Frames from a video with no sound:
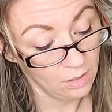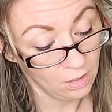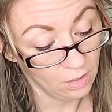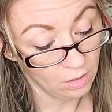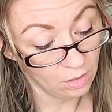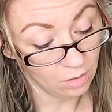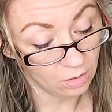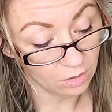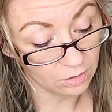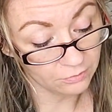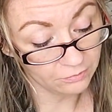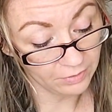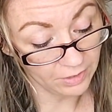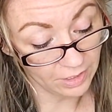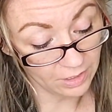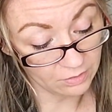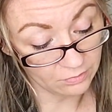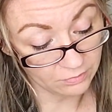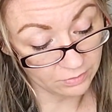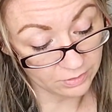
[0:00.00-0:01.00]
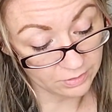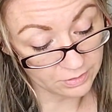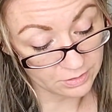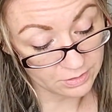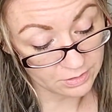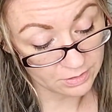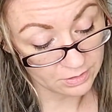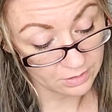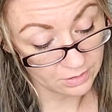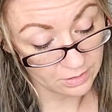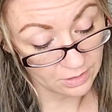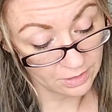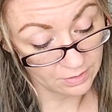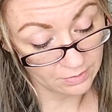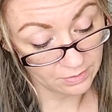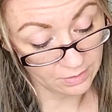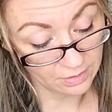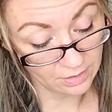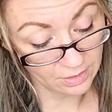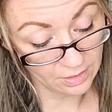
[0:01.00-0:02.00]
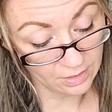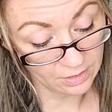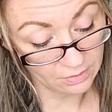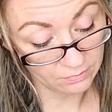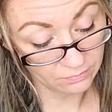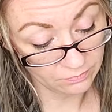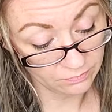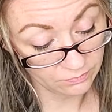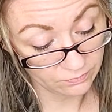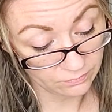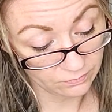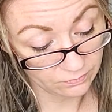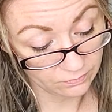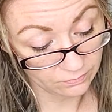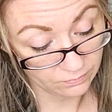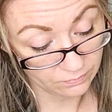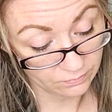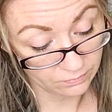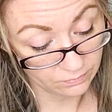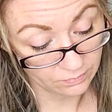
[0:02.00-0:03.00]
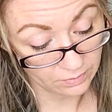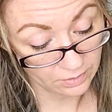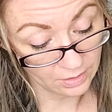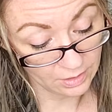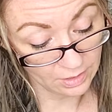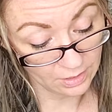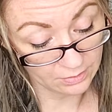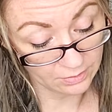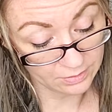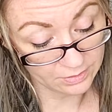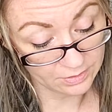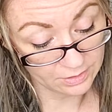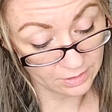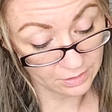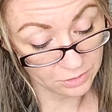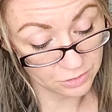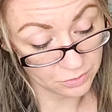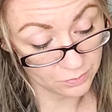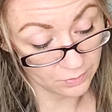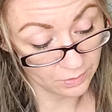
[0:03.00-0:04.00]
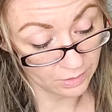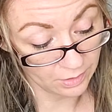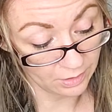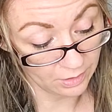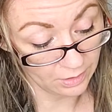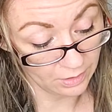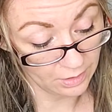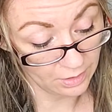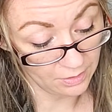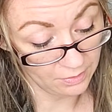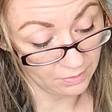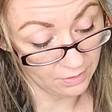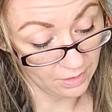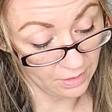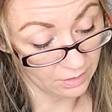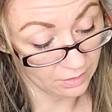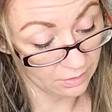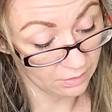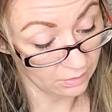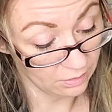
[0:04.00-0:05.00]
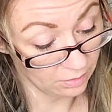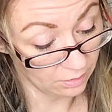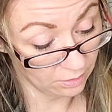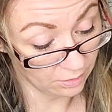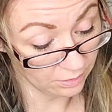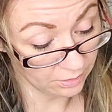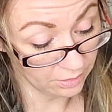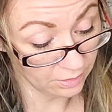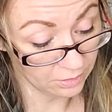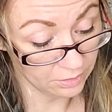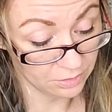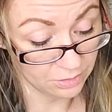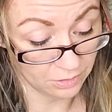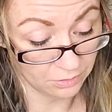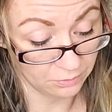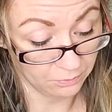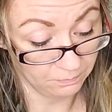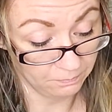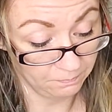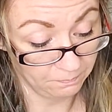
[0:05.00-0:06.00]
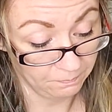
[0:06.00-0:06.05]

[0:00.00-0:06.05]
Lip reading: All of Advent in the nave and the sanctuary in the arching dome